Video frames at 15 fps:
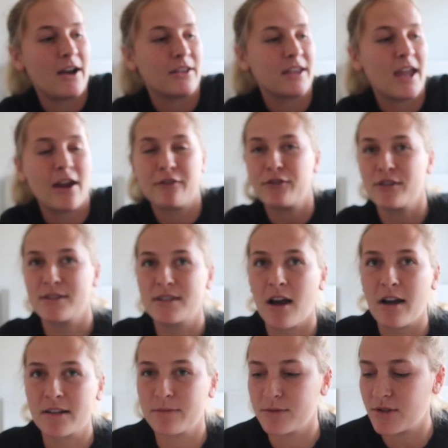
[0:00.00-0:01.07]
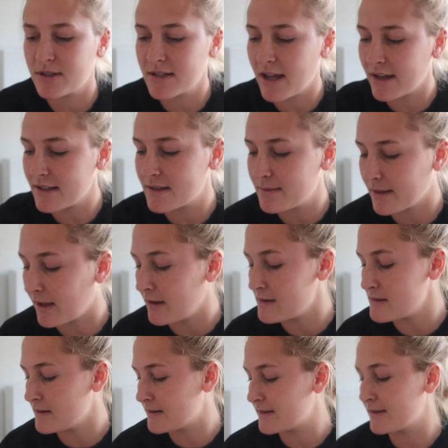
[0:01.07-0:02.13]
how to care for the socks, which is nice
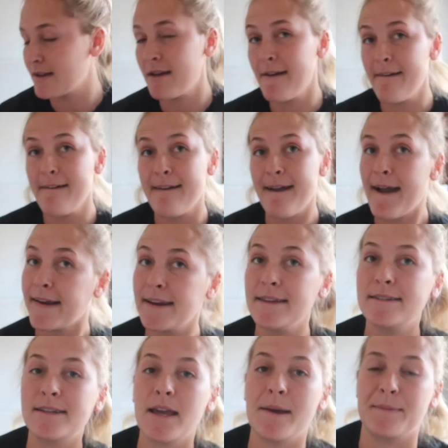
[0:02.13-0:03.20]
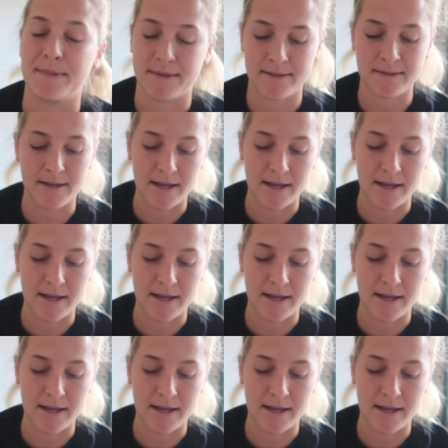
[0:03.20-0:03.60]
because I need tips